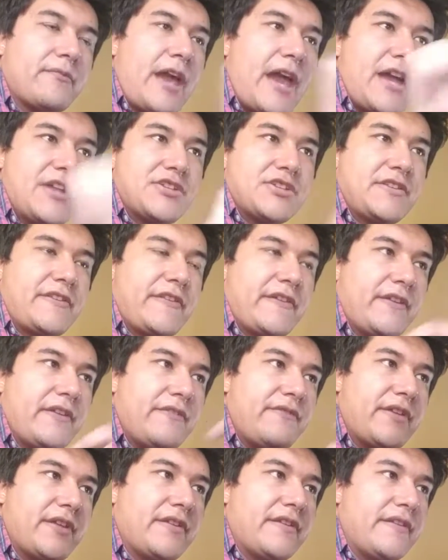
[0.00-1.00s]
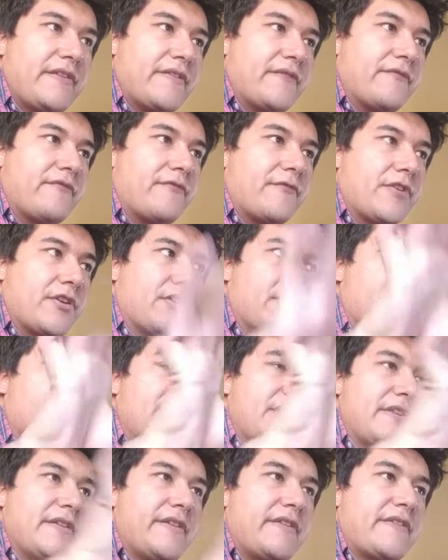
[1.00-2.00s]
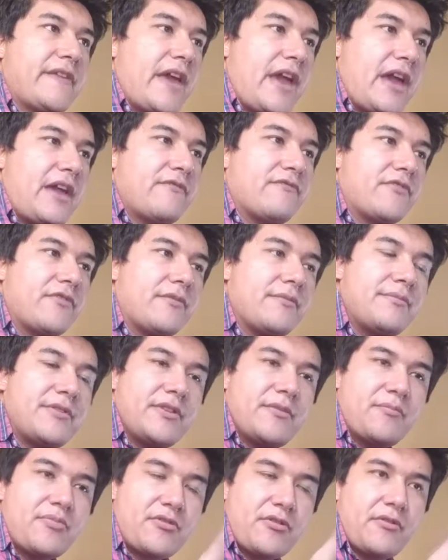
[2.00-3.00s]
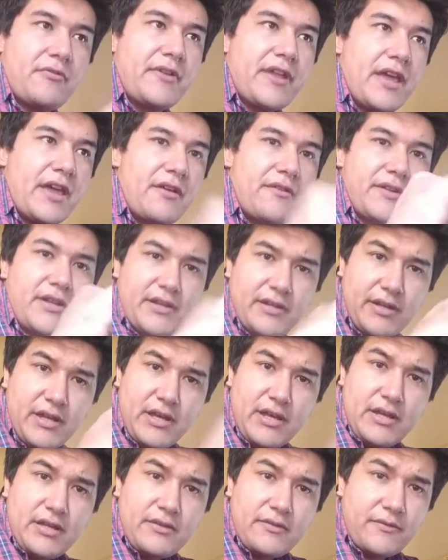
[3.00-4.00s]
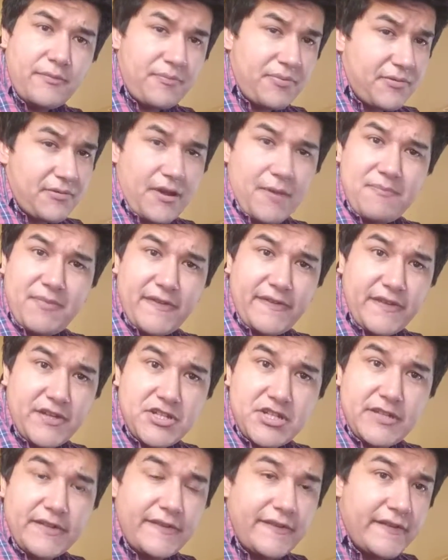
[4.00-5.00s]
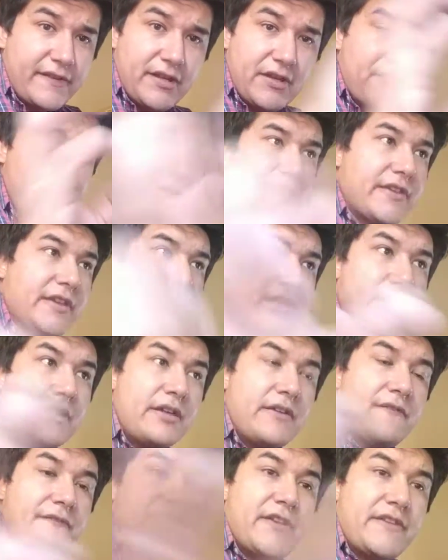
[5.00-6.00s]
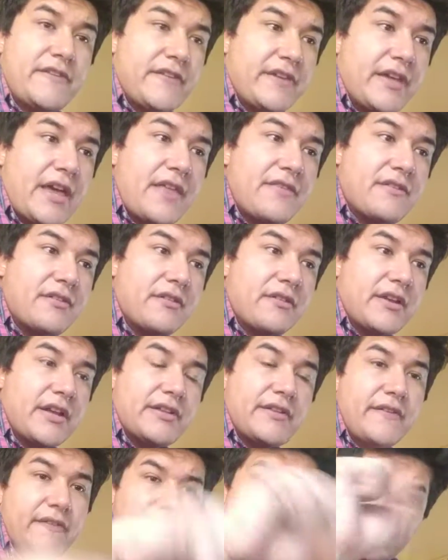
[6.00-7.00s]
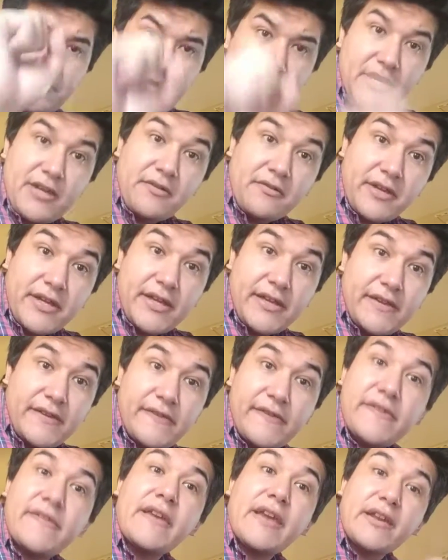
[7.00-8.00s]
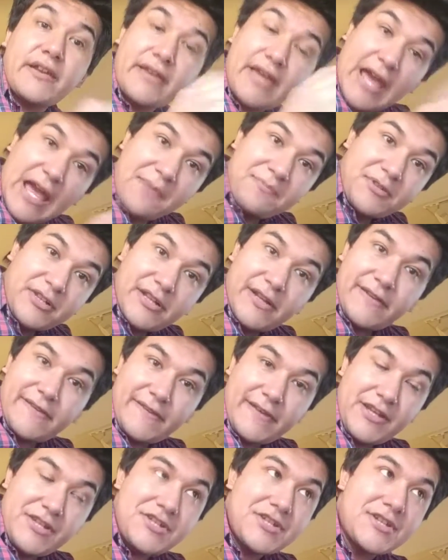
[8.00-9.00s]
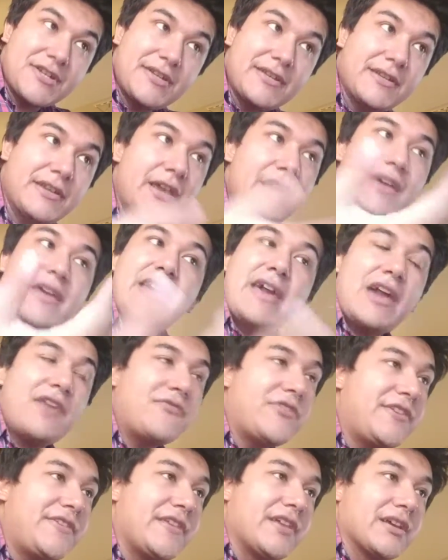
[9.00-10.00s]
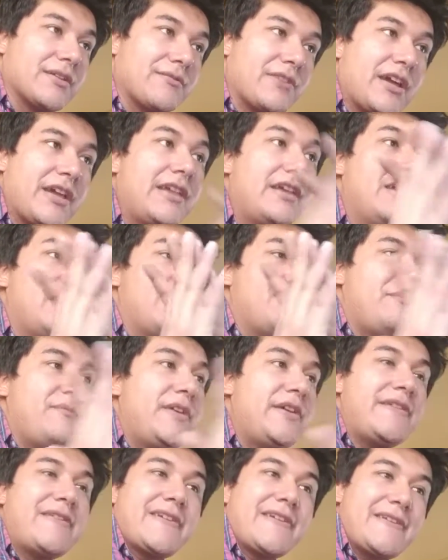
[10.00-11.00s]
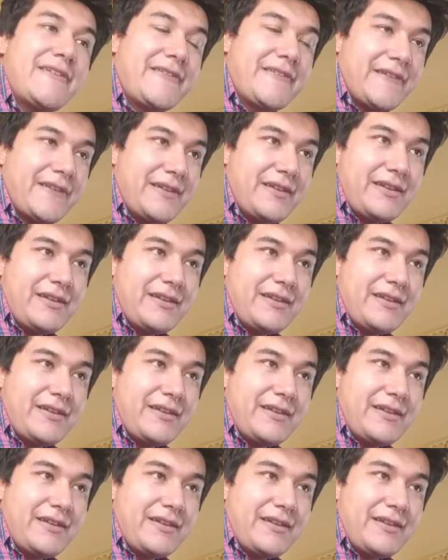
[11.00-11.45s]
adjective and this verb and this adverb and the pronoun and the prepositions and everything fit together and using periods and capitalization, everything, right? Music is